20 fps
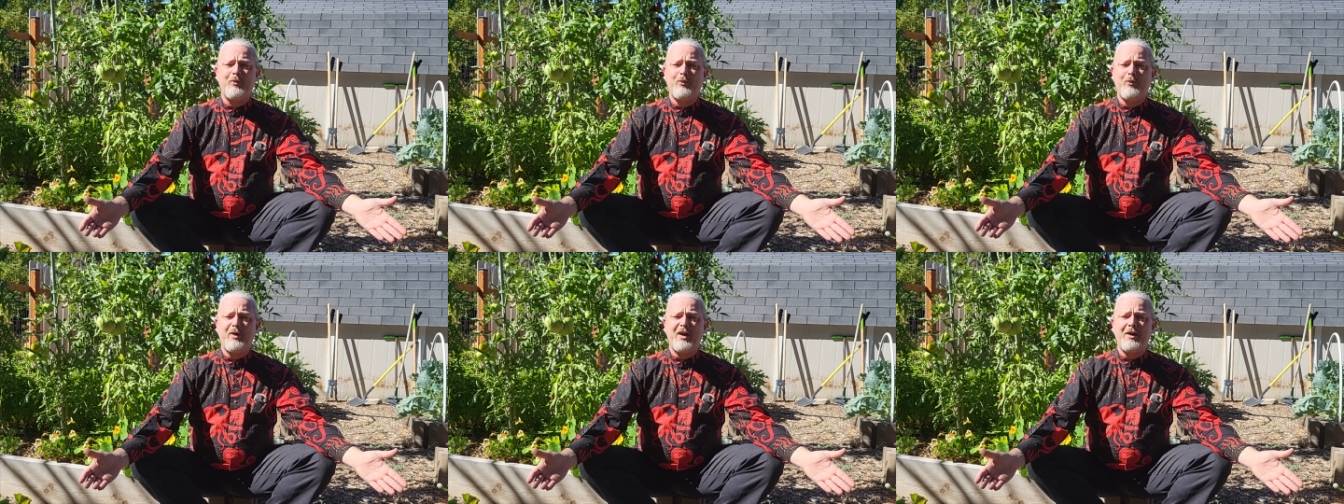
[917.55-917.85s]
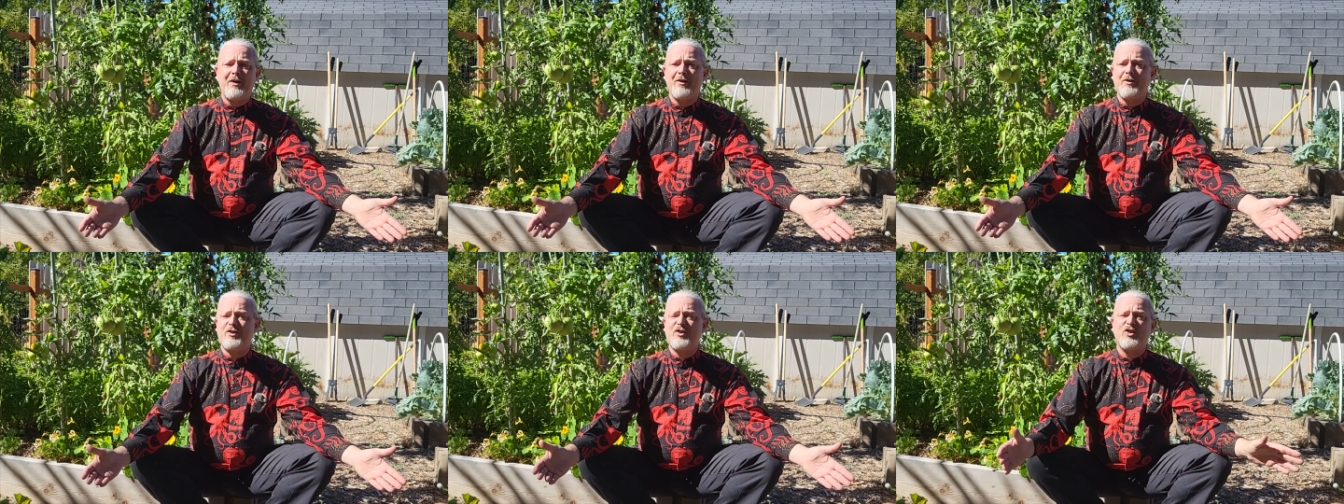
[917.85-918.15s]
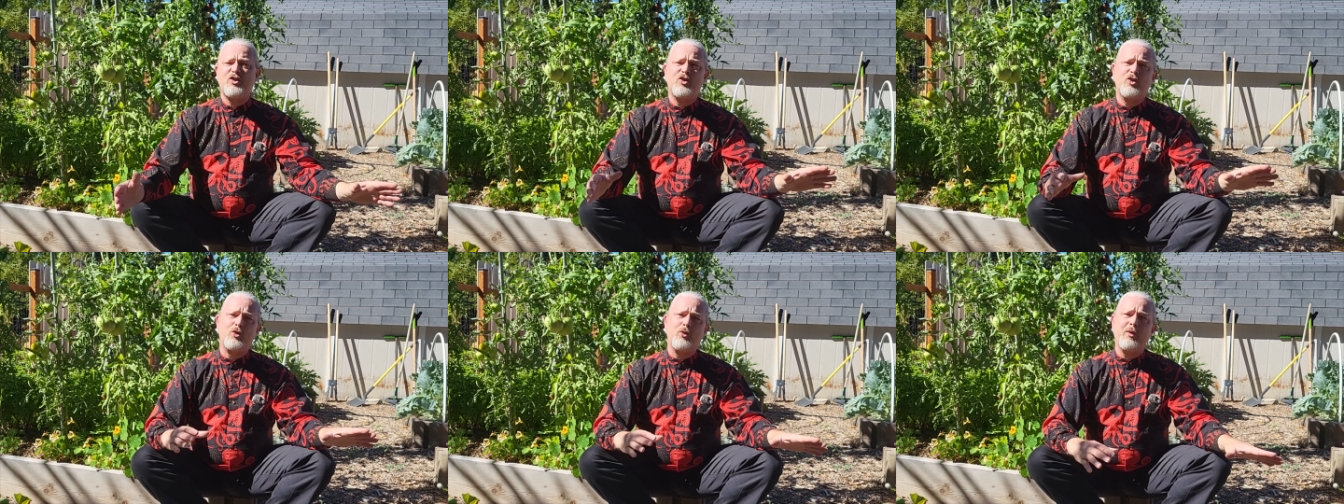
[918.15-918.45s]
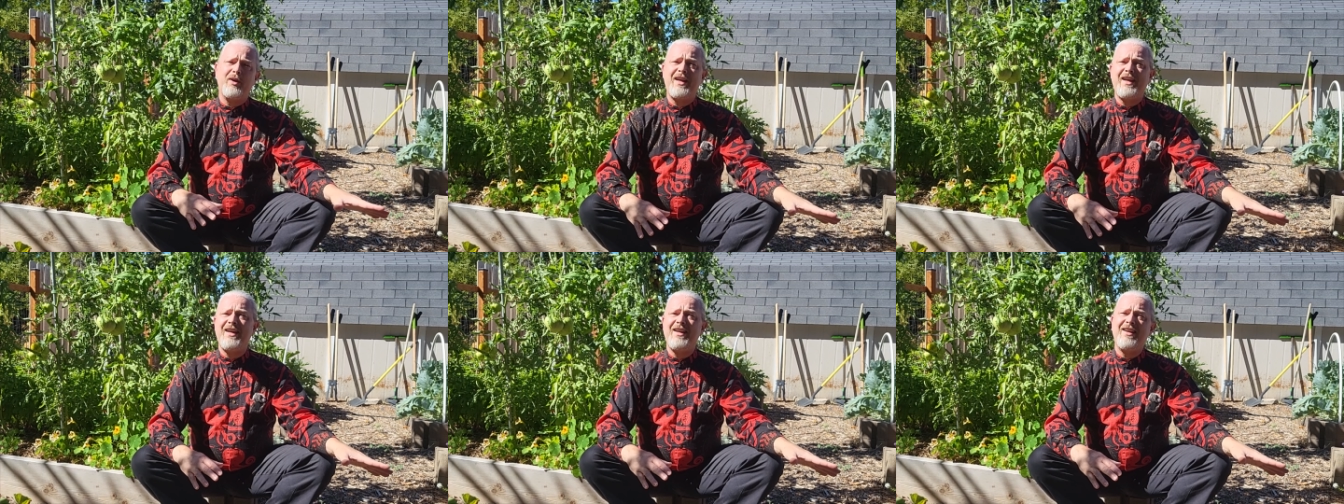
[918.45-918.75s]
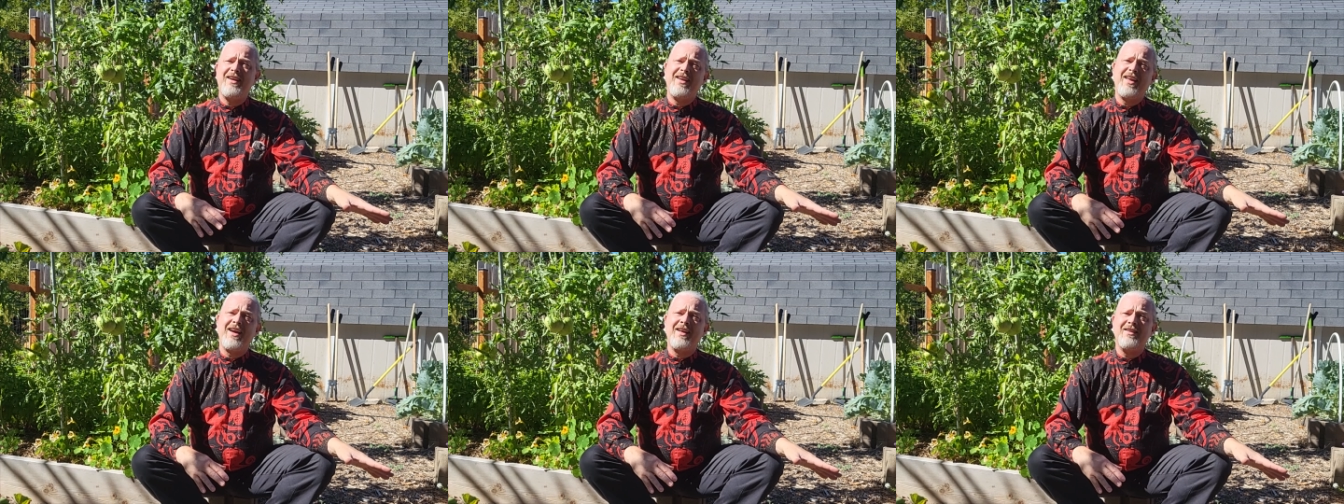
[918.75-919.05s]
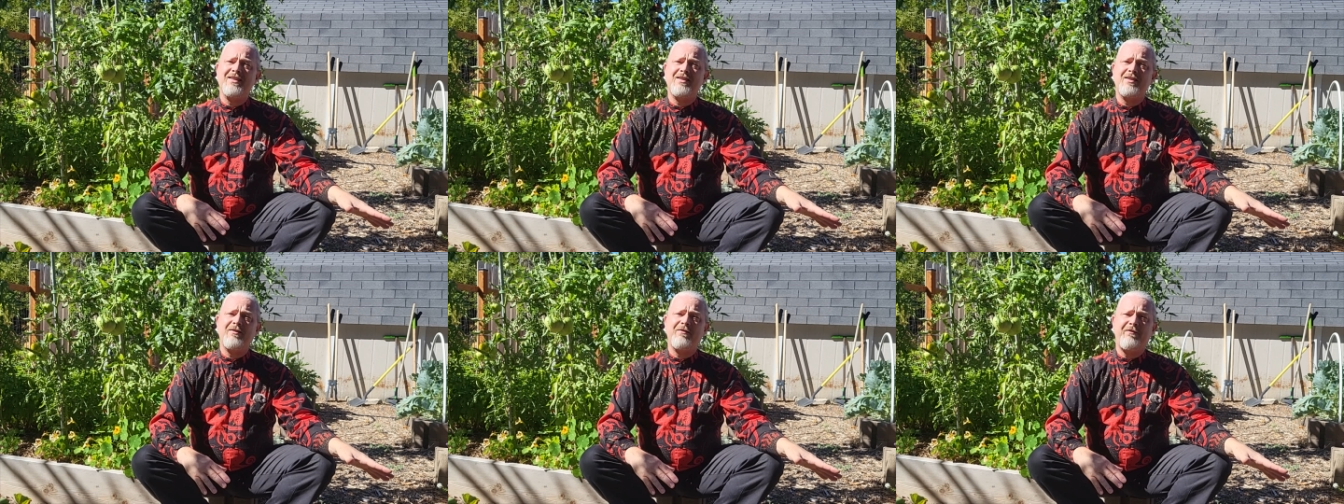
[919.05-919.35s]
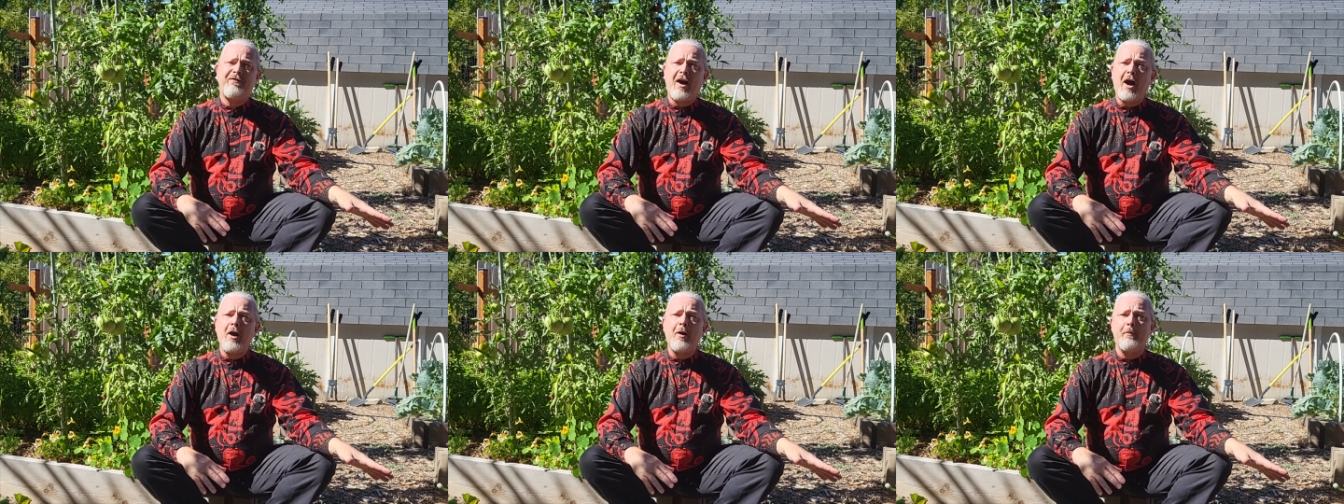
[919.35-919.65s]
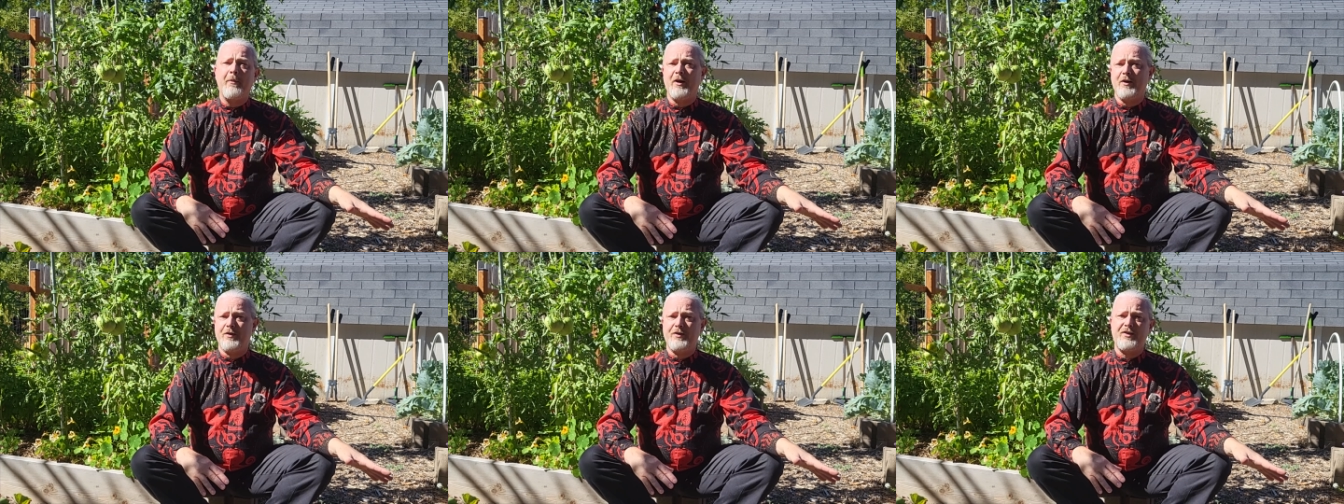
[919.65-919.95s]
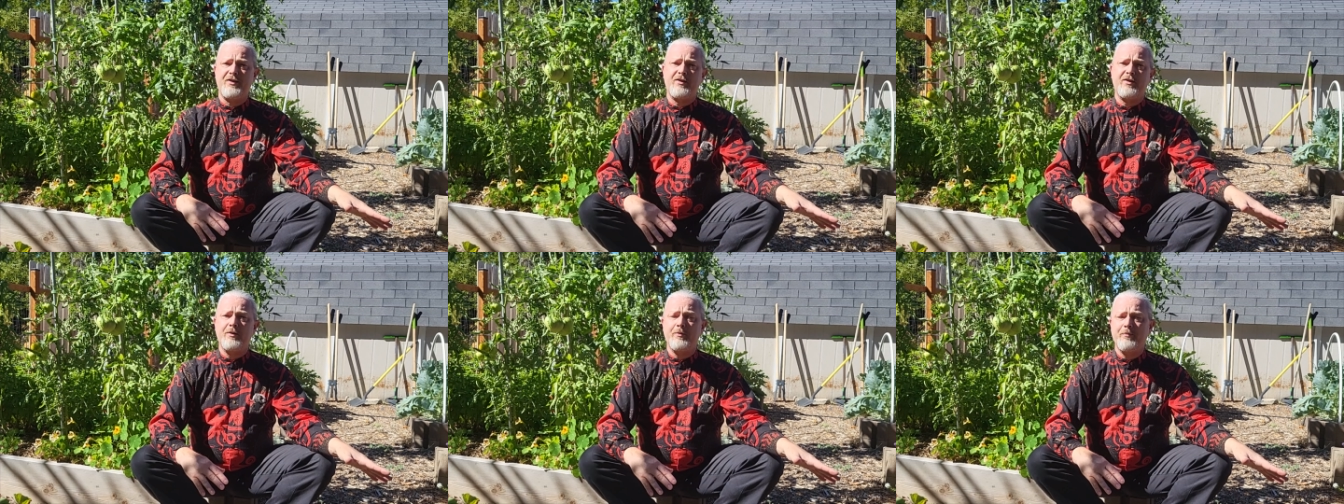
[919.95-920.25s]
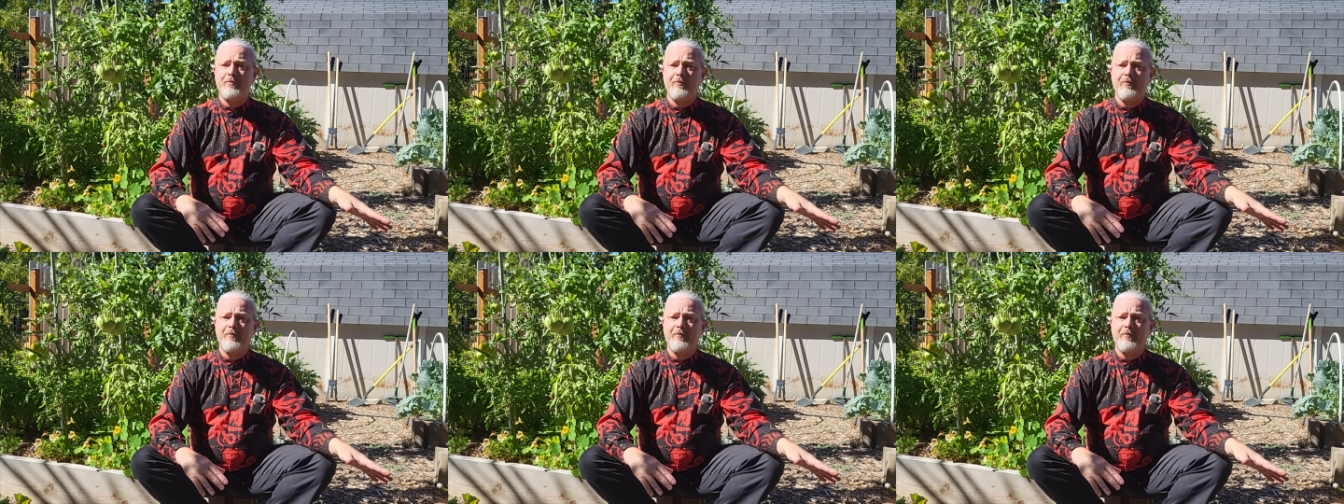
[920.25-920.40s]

weird screed against farmers.